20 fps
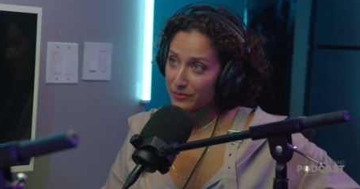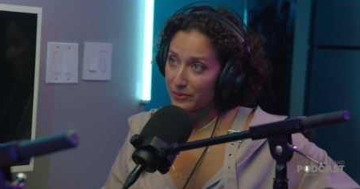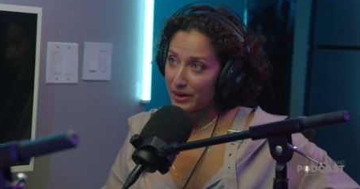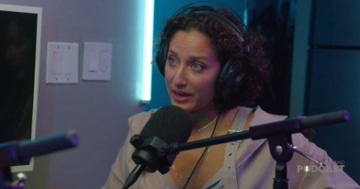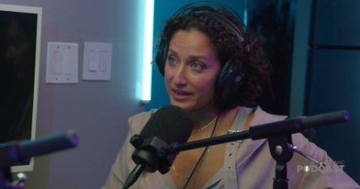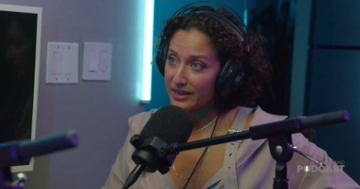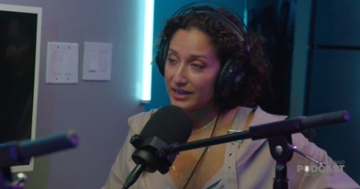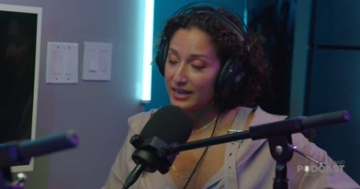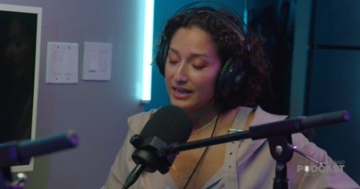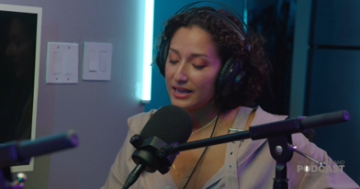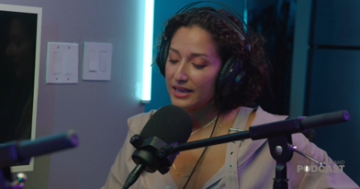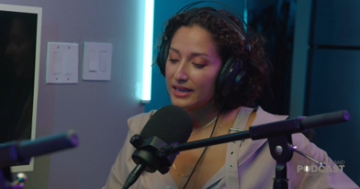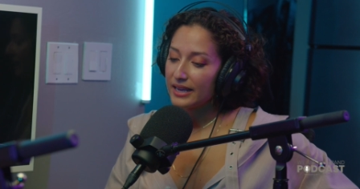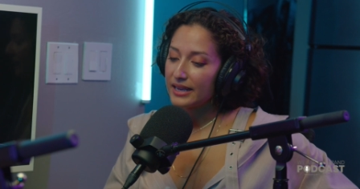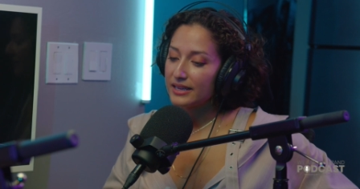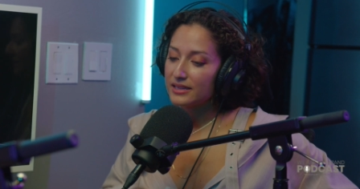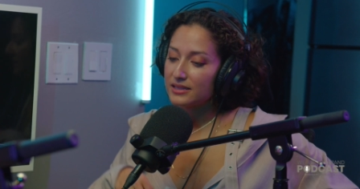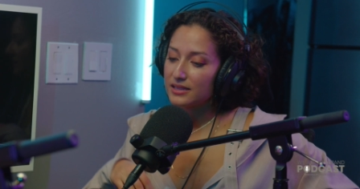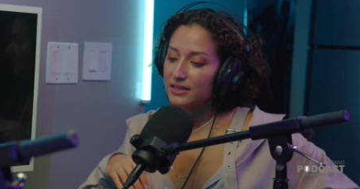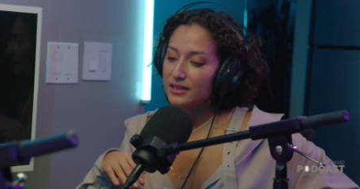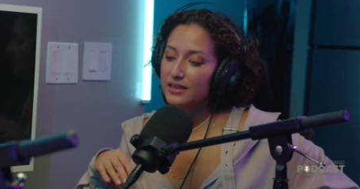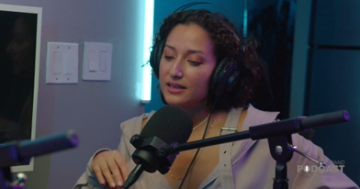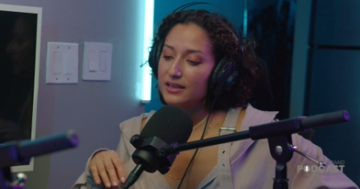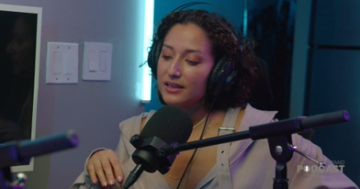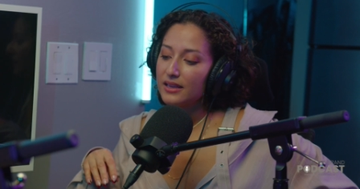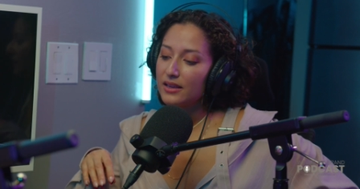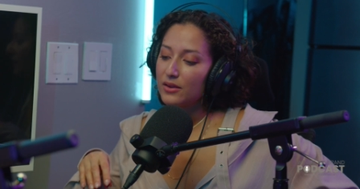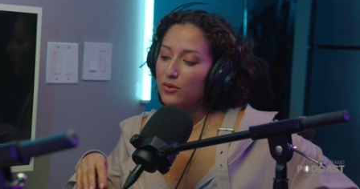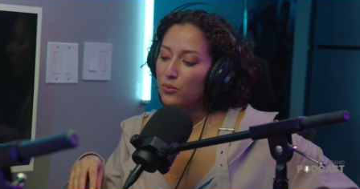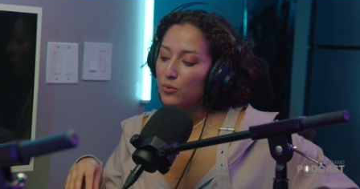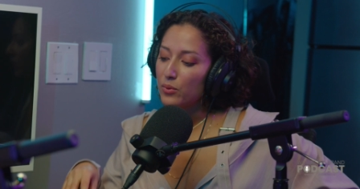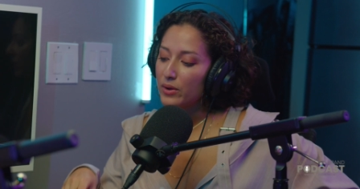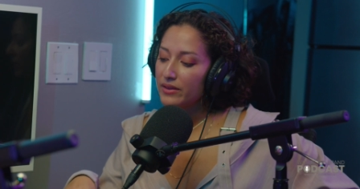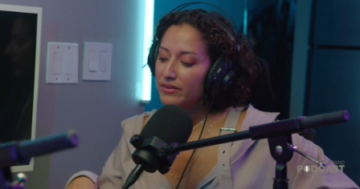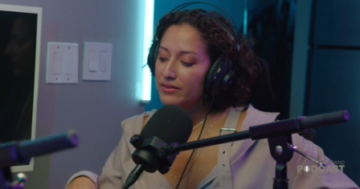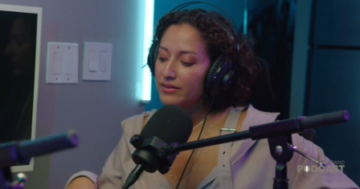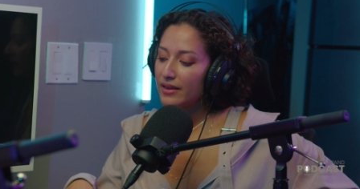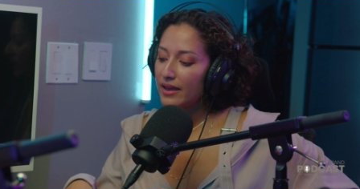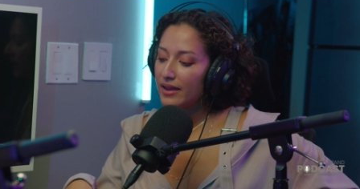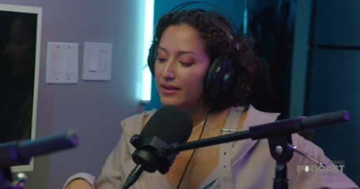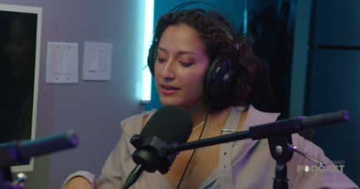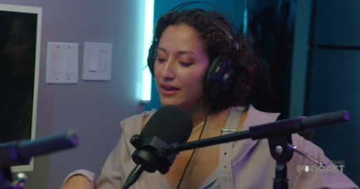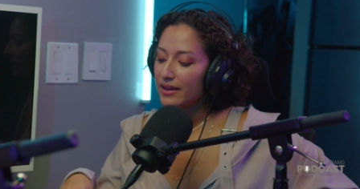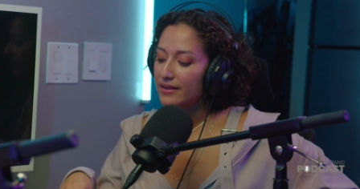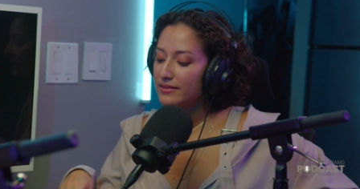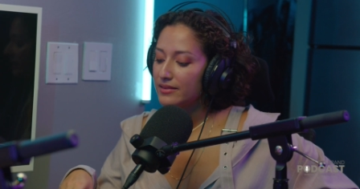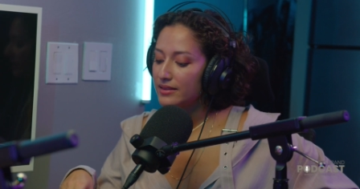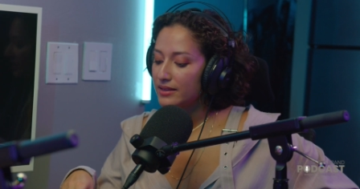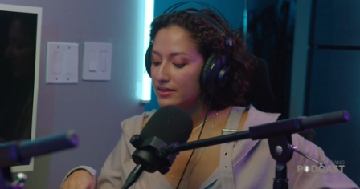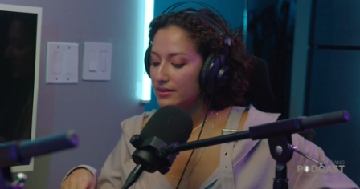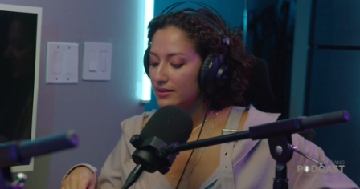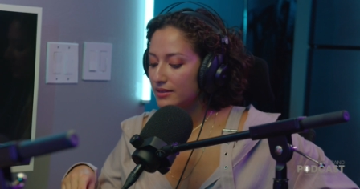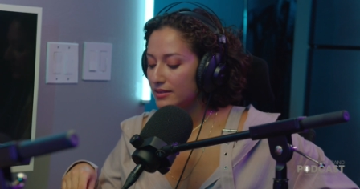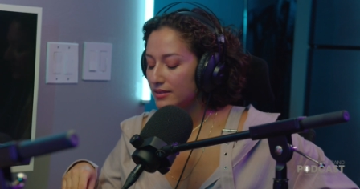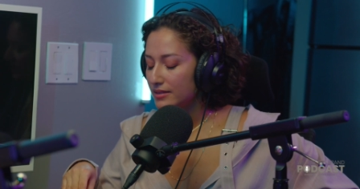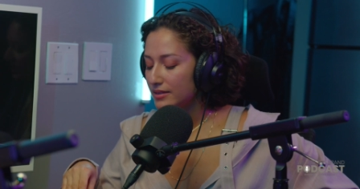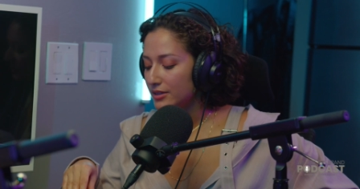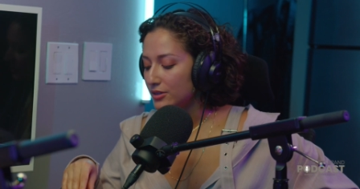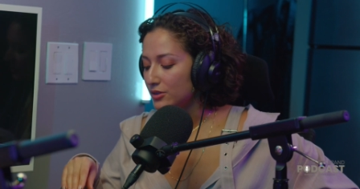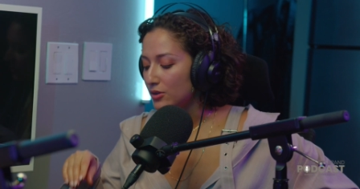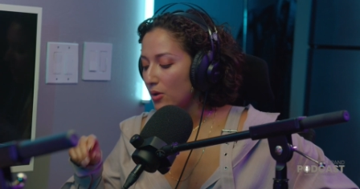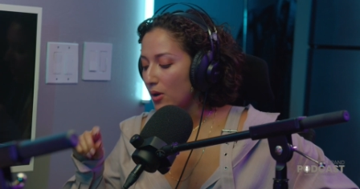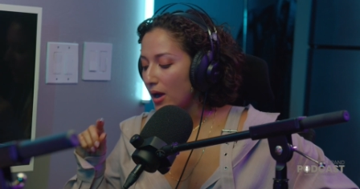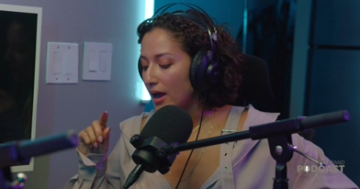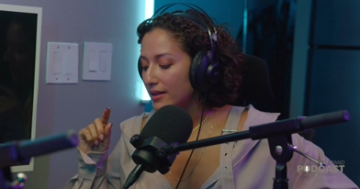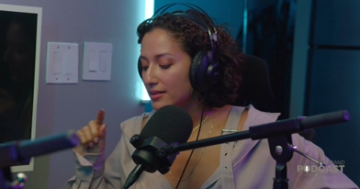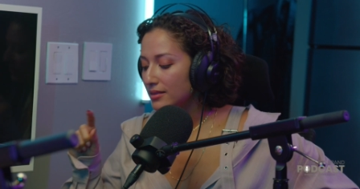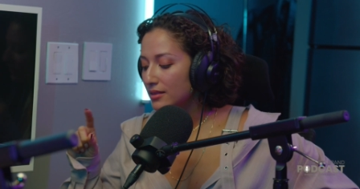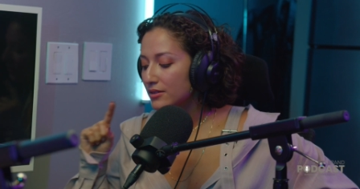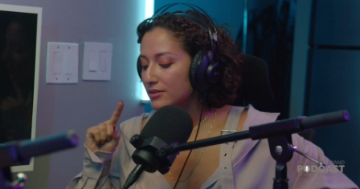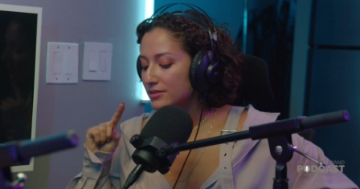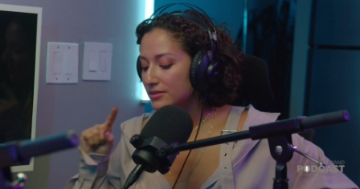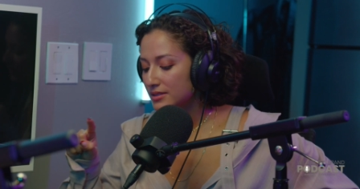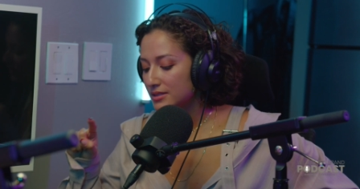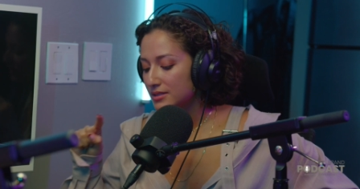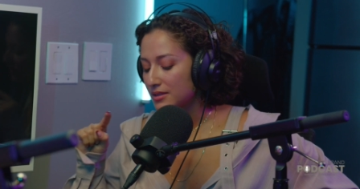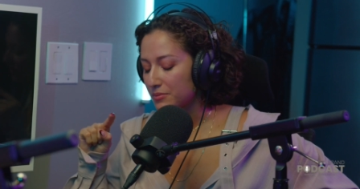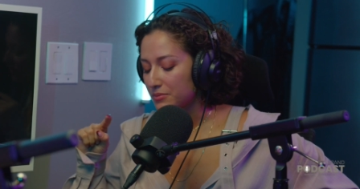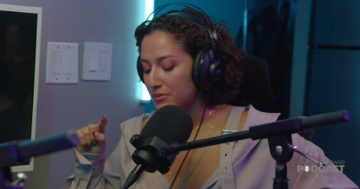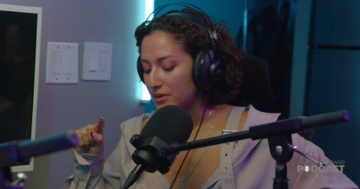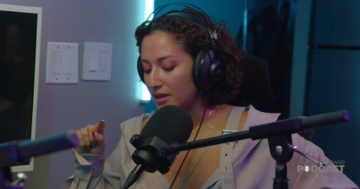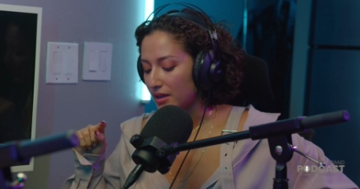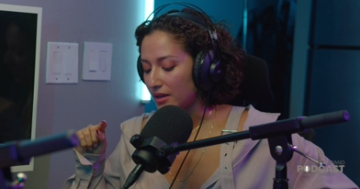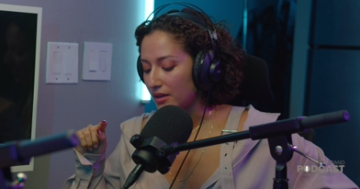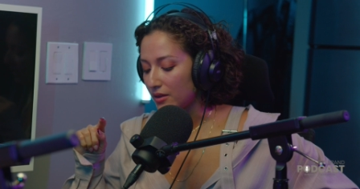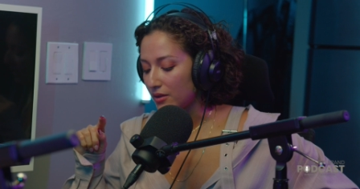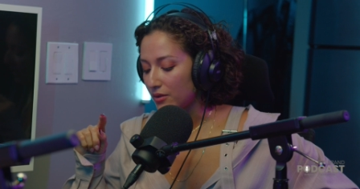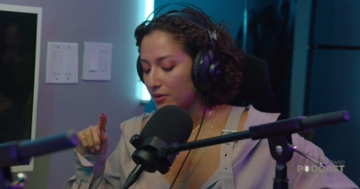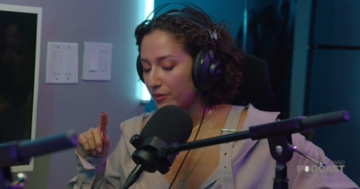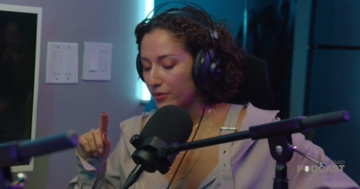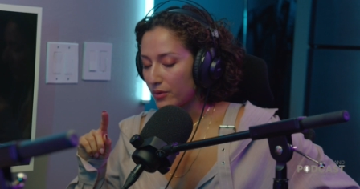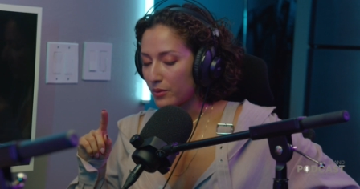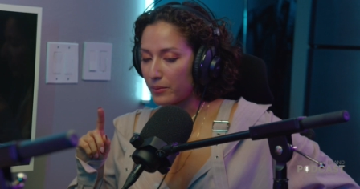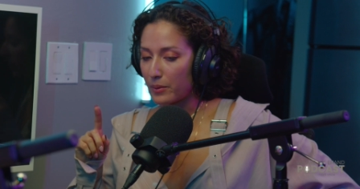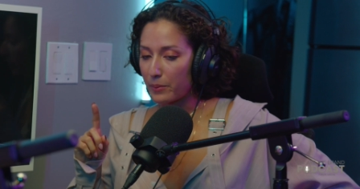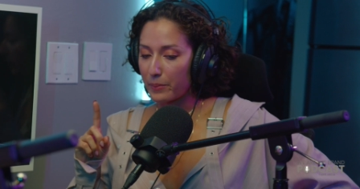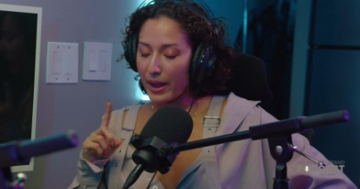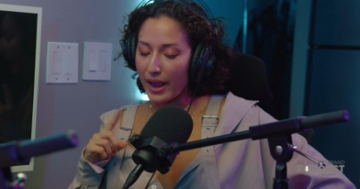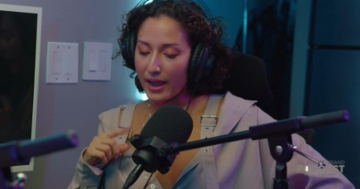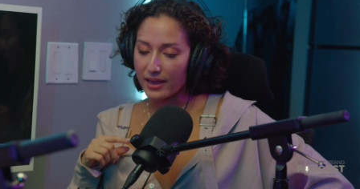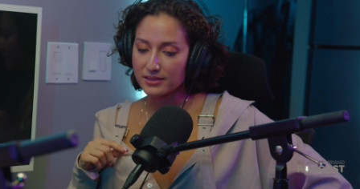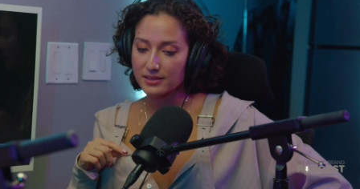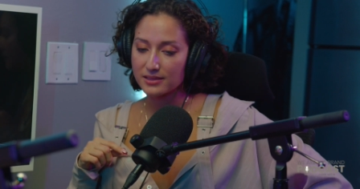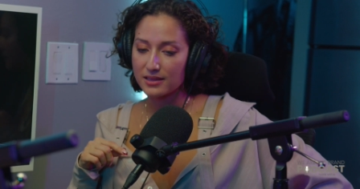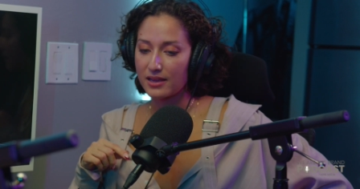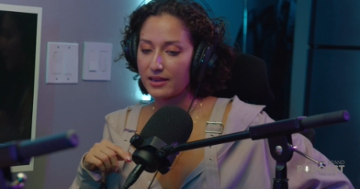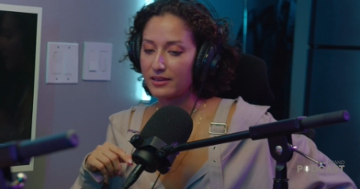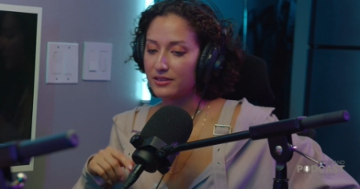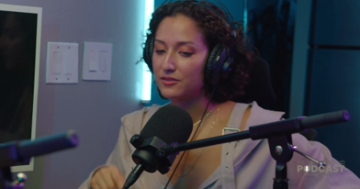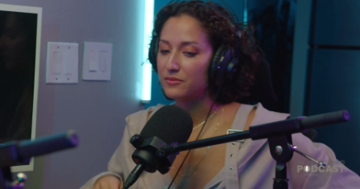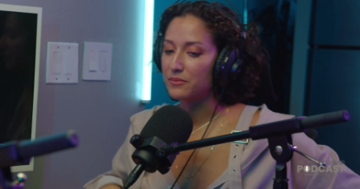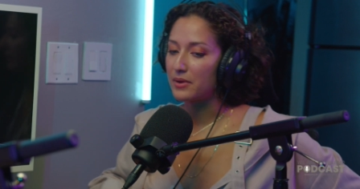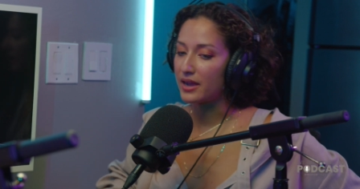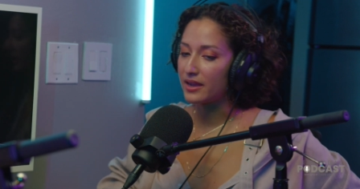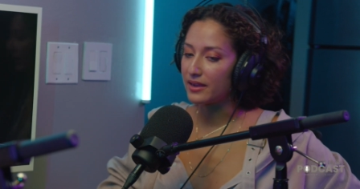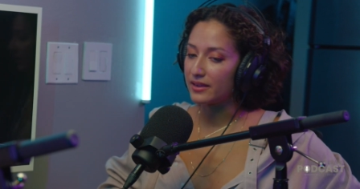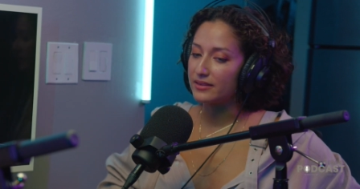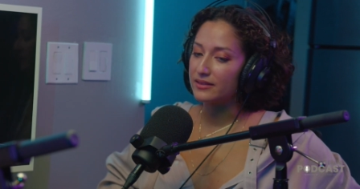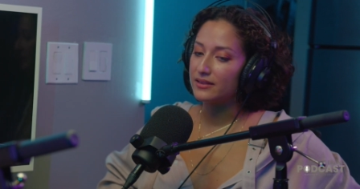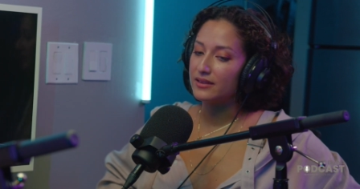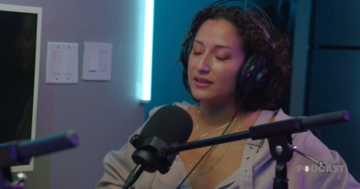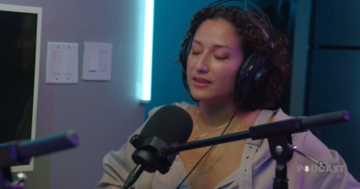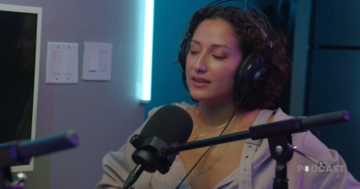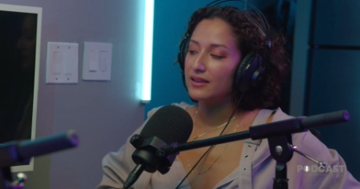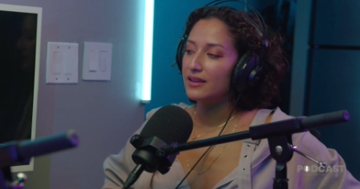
right? With that, I think, I learned something from a past client of mine.